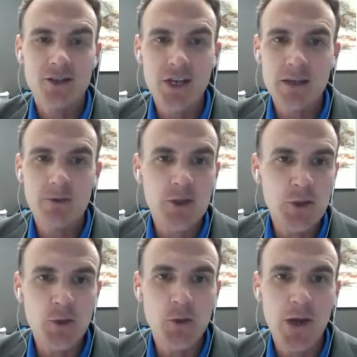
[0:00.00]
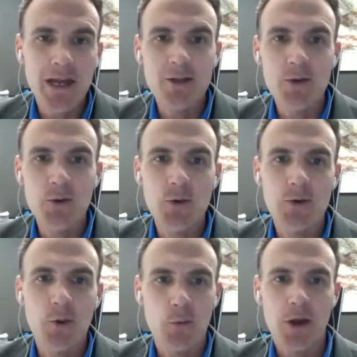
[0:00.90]
shaped you and your
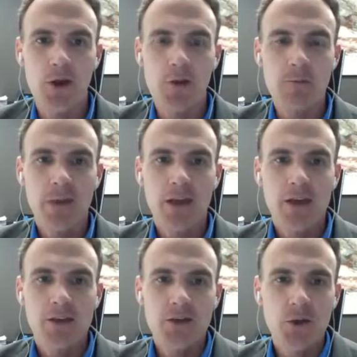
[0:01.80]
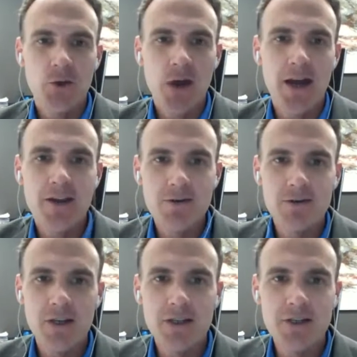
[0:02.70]
career. So,
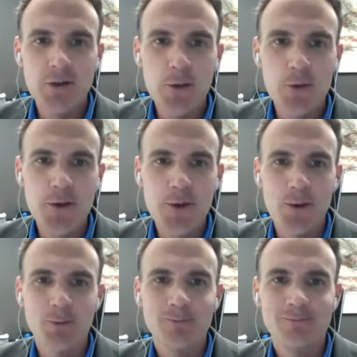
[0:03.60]
Kyle, let's start with you.